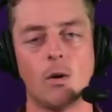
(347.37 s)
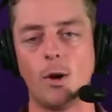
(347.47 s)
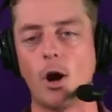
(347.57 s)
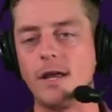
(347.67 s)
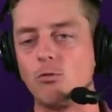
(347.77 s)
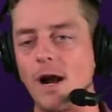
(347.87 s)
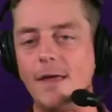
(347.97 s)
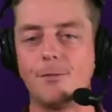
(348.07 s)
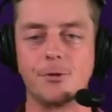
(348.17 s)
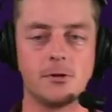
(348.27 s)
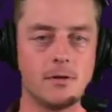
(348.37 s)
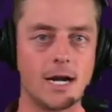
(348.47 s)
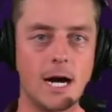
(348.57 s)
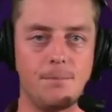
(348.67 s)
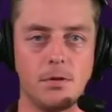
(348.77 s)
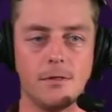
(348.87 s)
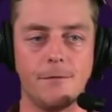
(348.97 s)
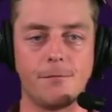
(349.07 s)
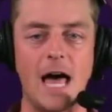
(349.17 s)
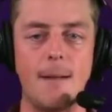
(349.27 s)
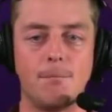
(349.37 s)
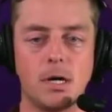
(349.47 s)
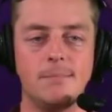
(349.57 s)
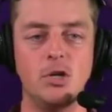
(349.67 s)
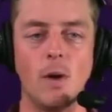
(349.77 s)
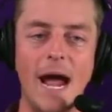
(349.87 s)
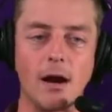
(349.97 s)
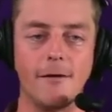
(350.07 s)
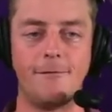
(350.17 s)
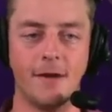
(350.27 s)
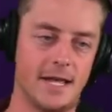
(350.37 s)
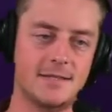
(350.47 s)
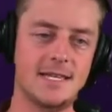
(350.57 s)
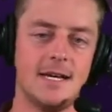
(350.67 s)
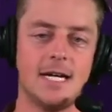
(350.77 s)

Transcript: We already ran through a couple of the flat brim new era fitteds.